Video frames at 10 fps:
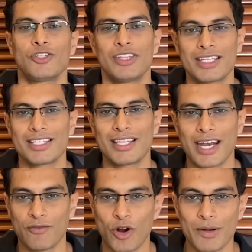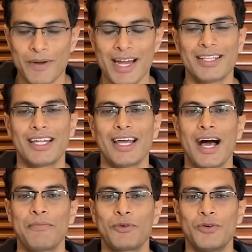So this is the reward part that
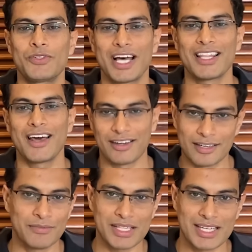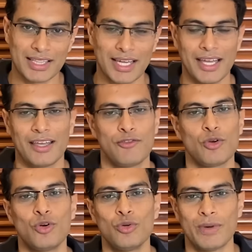aapko zyada return mil jata hai if you
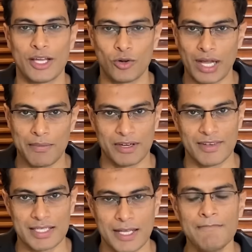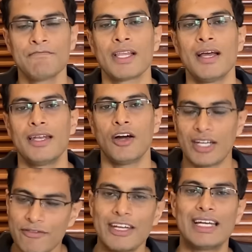go to microcap investing. Now
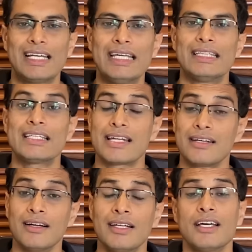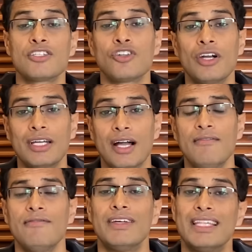definitely this return does not
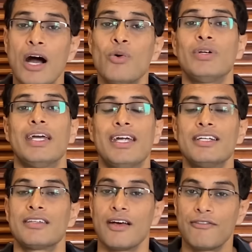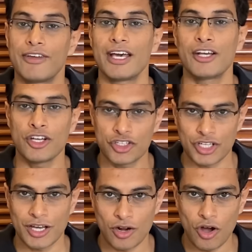come without its fair
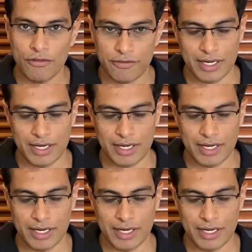share of